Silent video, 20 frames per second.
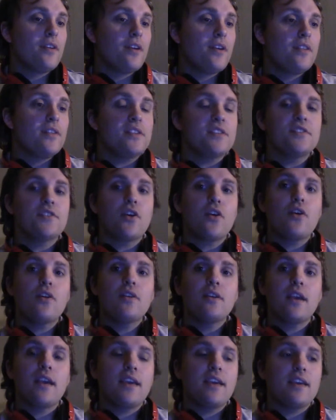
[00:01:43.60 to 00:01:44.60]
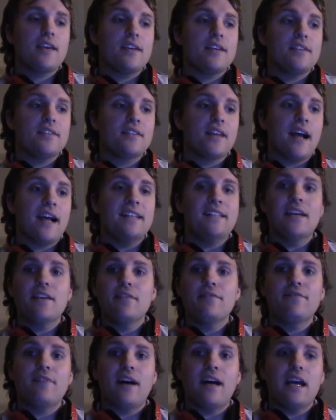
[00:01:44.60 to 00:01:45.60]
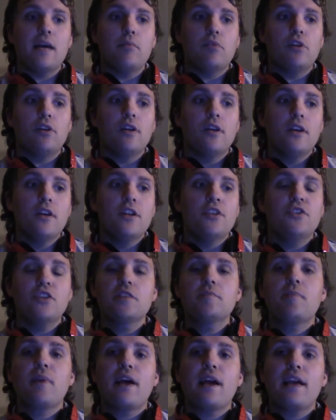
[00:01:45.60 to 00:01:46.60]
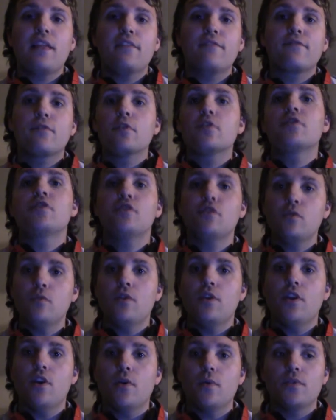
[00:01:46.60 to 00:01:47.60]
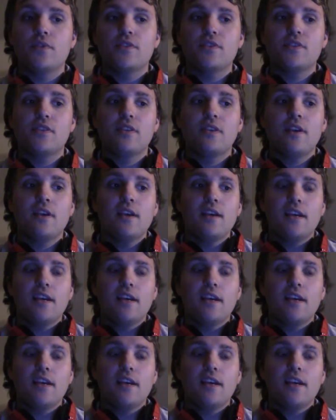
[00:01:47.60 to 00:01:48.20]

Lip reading: The song is identifiable just by the first two notes.